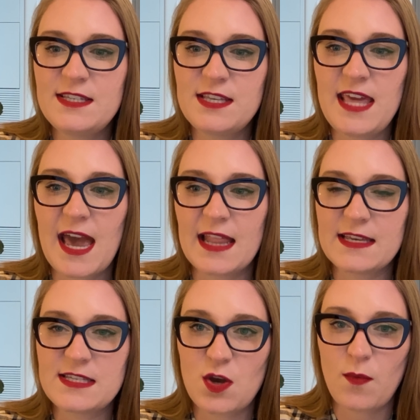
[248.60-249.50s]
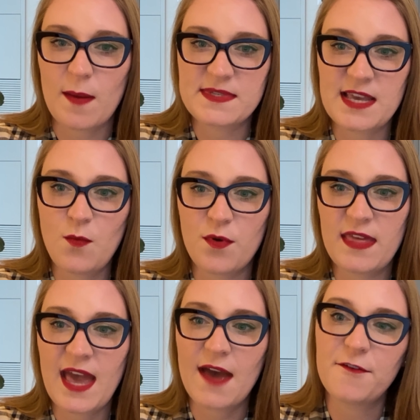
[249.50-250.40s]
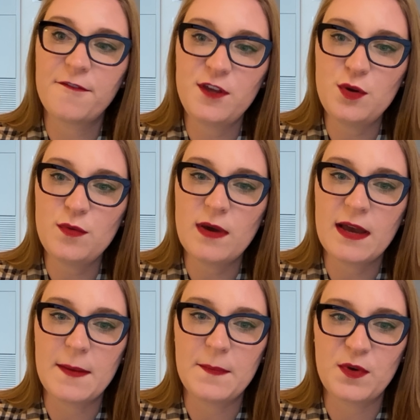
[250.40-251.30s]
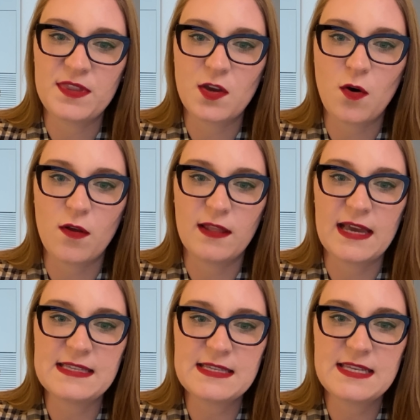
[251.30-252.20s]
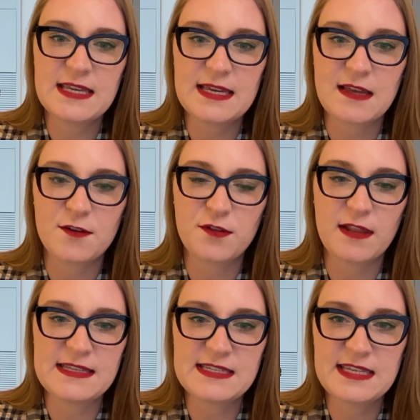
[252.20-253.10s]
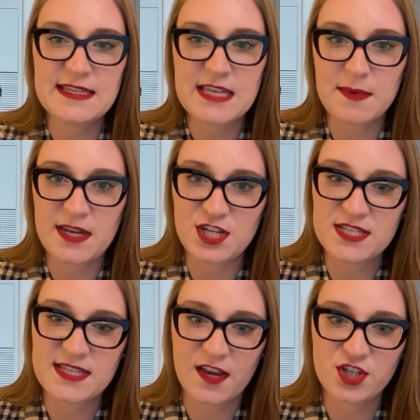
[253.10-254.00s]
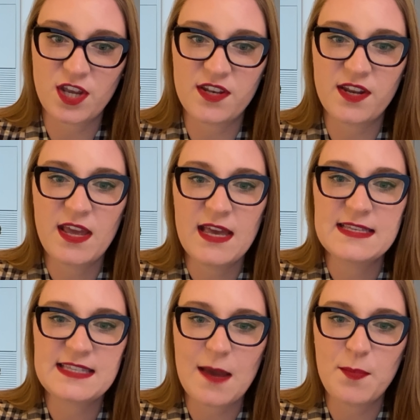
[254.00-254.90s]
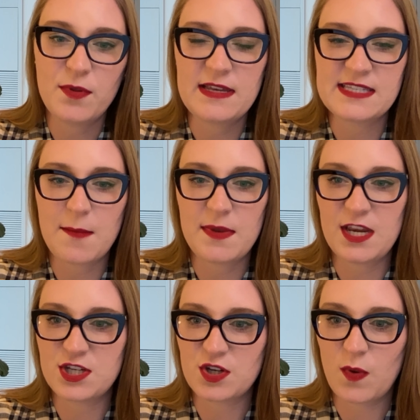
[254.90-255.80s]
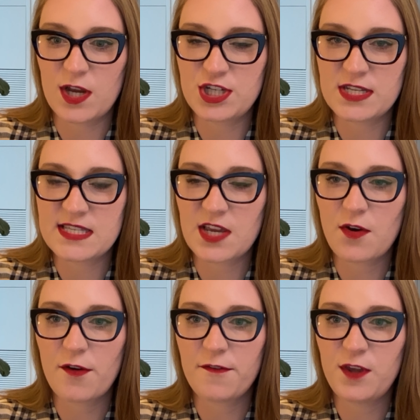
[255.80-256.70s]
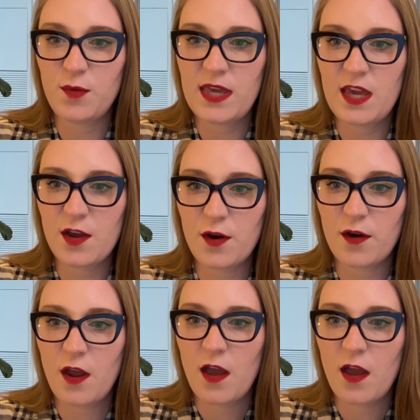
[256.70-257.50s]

to the LSO website where they have a few what they call licensing, under the licensing examination section, sample examination questions. There are a few here